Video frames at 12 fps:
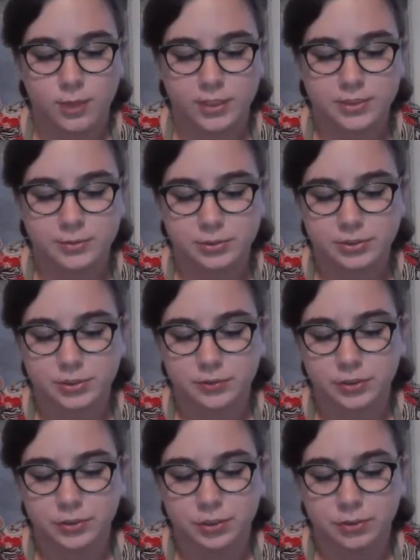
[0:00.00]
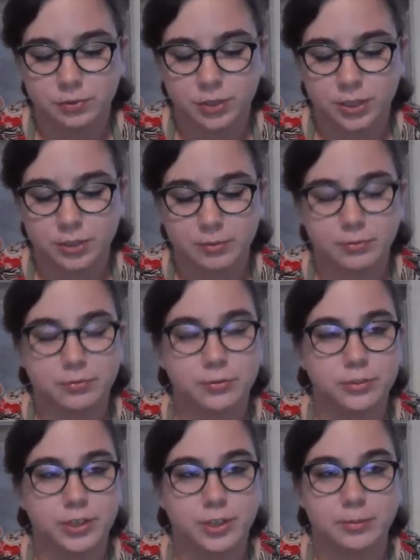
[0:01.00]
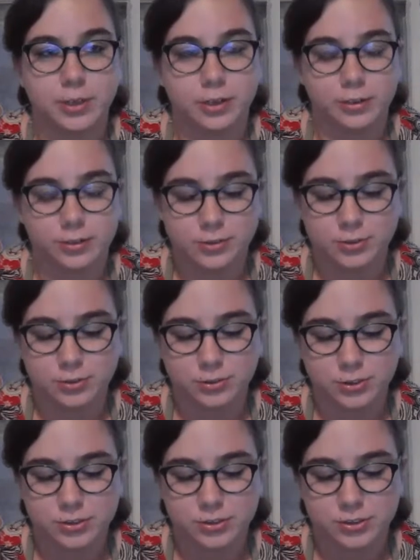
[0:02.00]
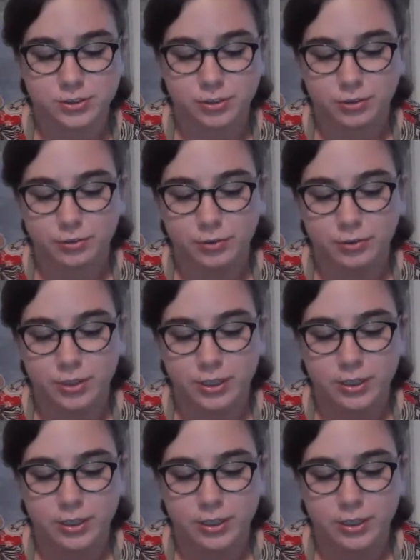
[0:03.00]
As most of you know, I am a full-time college student, so